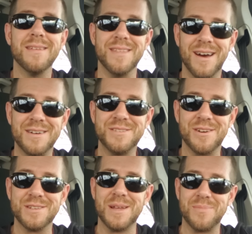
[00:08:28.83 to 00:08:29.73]
the odds
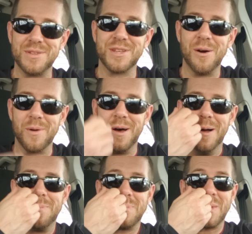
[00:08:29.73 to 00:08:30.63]
are something's going
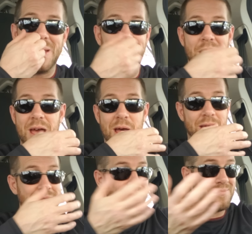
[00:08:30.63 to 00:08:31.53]
on, you know? And